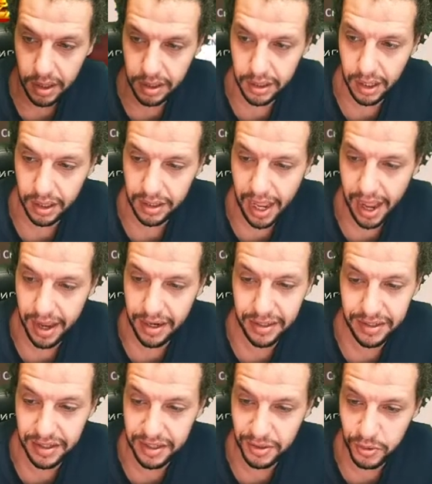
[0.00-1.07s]
I was like, nah,
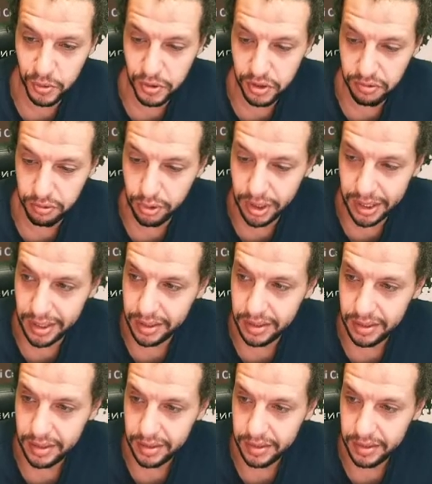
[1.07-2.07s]
let's just do Ceroli.